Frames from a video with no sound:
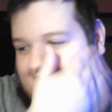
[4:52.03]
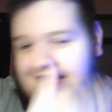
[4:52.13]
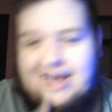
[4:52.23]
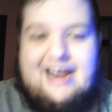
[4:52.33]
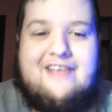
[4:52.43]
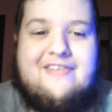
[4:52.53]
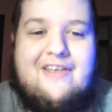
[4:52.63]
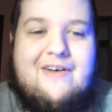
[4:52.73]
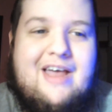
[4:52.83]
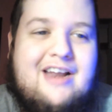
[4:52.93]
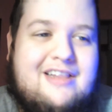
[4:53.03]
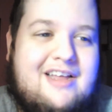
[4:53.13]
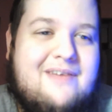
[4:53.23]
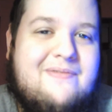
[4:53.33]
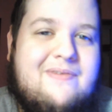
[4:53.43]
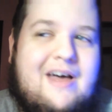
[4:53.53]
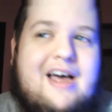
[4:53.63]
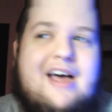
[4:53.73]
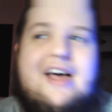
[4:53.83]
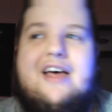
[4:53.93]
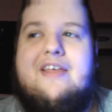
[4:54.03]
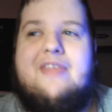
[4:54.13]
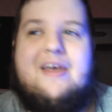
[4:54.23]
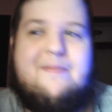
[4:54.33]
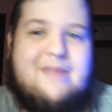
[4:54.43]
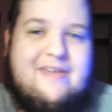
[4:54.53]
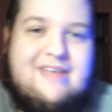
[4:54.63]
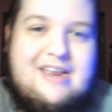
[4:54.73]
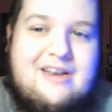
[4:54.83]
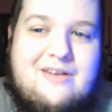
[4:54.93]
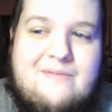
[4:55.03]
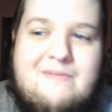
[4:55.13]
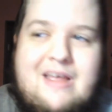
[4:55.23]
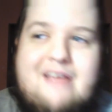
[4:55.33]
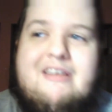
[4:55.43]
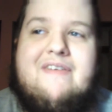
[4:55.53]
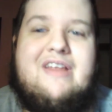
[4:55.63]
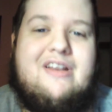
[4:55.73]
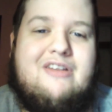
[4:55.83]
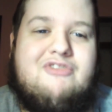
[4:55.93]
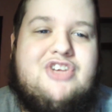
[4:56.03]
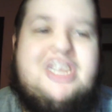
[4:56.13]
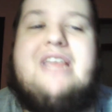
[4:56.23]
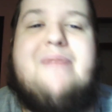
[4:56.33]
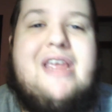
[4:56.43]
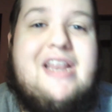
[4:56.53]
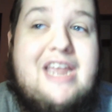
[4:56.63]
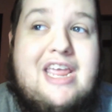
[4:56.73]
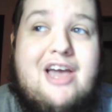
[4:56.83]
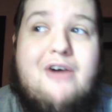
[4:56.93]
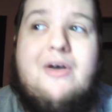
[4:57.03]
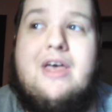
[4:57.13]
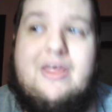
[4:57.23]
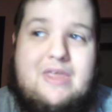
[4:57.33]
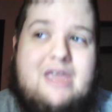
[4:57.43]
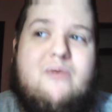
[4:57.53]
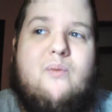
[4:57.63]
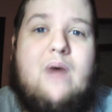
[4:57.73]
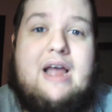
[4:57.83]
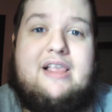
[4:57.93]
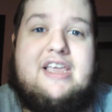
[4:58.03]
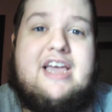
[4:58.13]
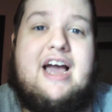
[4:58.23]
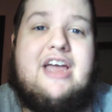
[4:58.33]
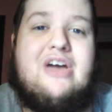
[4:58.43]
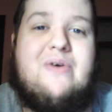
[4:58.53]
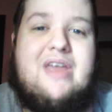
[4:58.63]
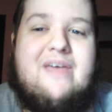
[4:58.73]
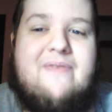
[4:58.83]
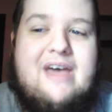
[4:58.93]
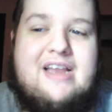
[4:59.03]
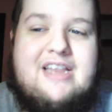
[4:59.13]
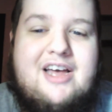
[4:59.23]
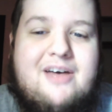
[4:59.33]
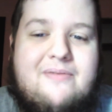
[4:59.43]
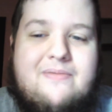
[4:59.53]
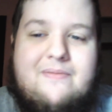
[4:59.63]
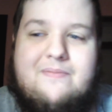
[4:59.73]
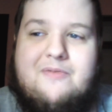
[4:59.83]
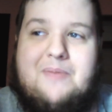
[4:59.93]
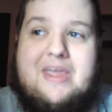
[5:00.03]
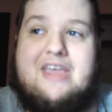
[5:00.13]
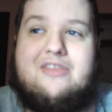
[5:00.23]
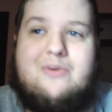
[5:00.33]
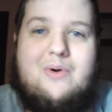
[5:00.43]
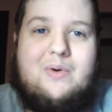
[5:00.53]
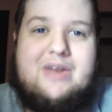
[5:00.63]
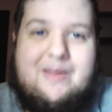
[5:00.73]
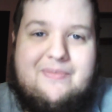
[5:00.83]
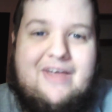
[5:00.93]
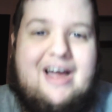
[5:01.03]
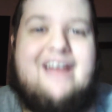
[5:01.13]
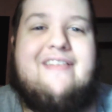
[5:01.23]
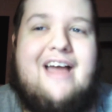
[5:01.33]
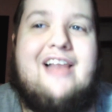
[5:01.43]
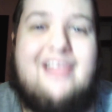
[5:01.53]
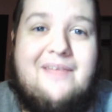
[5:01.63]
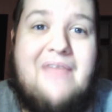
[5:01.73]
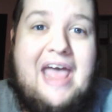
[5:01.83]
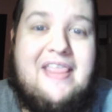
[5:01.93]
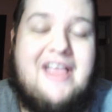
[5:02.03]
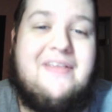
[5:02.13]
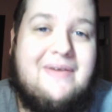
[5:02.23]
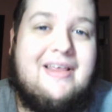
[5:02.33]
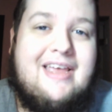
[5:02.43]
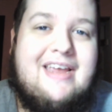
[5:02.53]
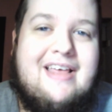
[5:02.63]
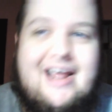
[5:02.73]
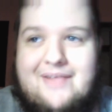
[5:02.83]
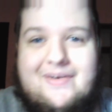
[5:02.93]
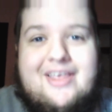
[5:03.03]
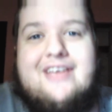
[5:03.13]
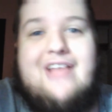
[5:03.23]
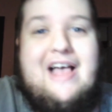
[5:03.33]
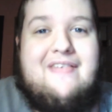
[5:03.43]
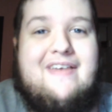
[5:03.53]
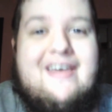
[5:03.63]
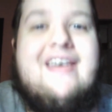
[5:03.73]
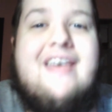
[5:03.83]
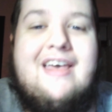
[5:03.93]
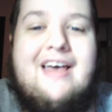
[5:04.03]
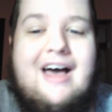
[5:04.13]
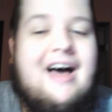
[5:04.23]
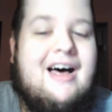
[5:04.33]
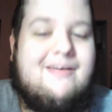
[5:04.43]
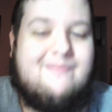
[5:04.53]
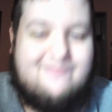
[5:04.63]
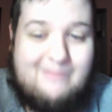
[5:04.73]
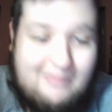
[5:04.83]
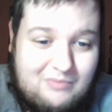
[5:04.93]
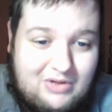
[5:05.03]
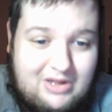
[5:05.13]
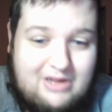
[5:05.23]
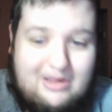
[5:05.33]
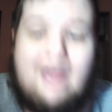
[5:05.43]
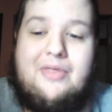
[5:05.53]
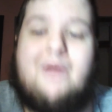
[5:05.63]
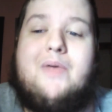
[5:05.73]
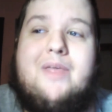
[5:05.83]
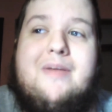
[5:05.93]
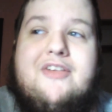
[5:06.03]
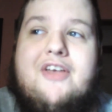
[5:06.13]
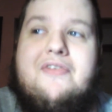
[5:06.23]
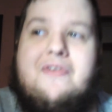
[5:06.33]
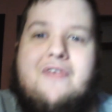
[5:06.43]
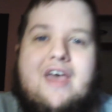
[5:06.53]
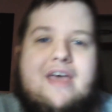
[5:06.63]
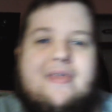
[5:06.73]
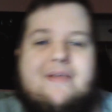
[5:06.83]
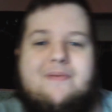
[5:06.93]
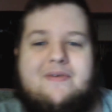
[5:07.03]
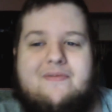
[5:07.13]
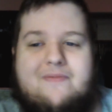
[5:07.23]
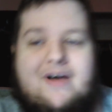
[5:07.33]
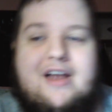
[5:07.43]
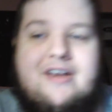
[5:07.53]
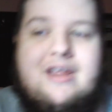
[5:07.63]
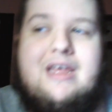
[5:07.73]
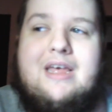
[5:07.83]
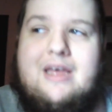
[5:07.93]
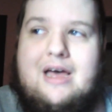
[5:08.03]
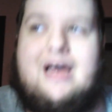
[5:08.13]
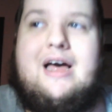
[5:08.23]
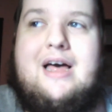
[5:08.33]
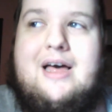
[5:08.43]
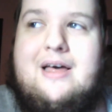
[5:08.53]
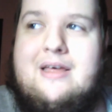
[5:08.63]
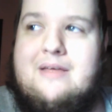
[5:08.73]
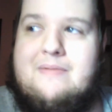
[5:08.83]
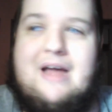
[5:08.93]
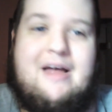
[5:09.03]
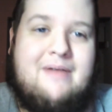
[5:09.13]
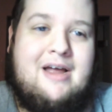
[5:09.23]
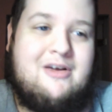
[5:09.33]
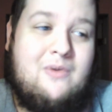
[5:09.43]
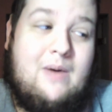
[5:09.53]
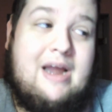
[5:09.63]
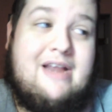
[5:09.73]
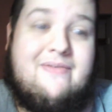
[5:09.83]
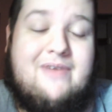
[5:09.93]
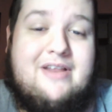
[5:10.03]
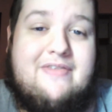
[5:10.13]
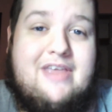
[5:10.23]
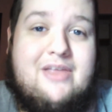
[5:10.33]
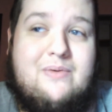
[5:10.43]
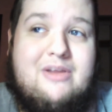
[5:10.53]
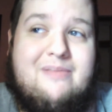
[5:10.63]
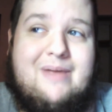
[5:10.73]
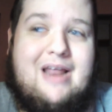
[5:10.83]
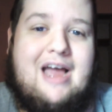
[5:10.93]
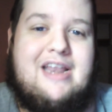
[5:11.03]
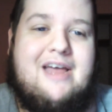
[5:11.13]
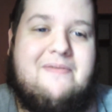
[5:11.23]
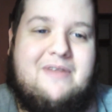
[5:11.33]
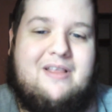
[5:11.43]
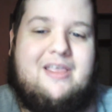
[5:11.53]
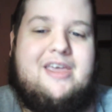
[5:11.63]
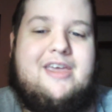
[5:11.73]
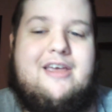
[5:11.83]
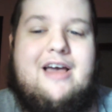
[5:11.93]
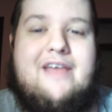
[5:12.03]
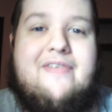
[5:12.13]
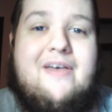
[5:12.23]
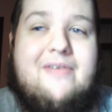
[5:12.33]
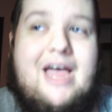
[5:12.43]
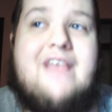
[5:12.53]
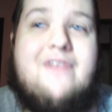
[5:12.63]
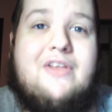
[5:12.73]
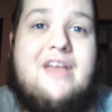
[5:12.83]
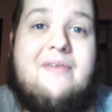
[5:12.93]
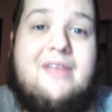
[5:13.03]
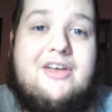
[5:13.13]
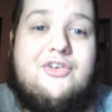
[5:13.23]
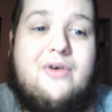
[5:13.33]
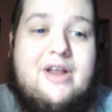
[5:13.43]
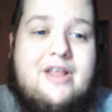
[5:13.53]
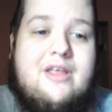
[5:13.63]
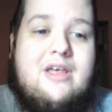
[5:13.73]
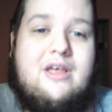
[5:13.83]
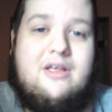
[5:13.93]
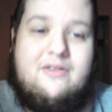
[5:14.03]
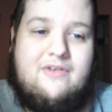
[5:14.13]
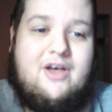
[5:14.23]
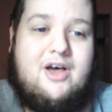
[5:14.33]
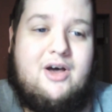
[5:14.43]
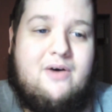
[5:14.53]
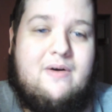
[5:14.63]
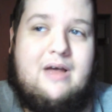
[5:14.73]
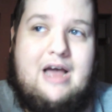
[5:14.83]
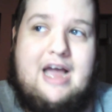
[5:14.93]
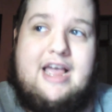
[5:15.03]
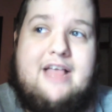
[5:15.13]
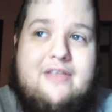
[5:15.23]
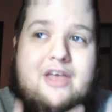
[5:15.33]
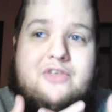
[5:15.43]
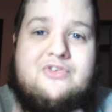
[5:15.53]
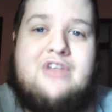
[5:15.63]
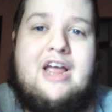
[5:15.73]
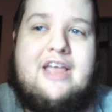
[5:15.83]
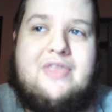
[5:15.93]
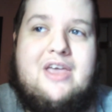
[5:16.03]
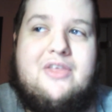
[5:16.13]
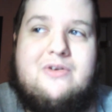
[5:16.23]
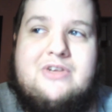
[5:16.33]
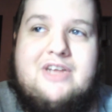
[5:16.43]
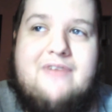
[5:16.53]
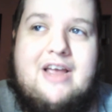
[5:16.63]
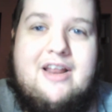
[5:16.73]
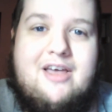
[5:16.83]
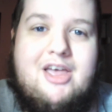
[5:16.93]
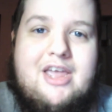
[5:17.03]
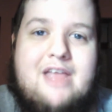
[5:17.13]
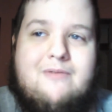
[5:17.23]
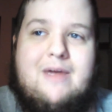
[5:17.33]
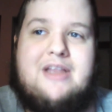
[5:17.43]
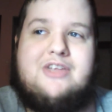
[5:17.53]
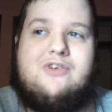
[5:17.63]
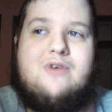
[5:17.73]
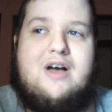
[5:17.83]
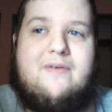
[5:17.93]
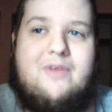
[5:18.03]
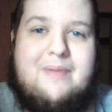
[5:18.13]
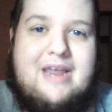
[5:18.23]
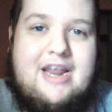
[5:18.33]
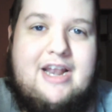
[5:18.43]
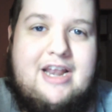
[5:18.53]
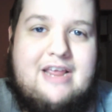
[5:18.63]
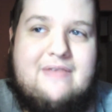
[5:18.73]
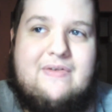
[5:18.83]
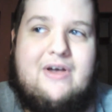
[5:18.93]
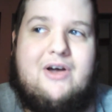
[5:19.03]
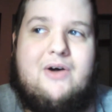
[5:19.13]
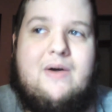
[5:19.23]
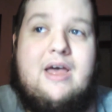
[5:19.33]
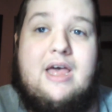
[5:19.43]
And I still kind of love them giving Chibi Neo the Wile E. Coyote effect of speaking through holding up signs. I love that. That's really classic. Yeah, not really much else to say. This was fun. Not quite as fun as the other ones, but I still definitely enjoyed it. So I got the other stuff. I gotta get right to filming and editing. So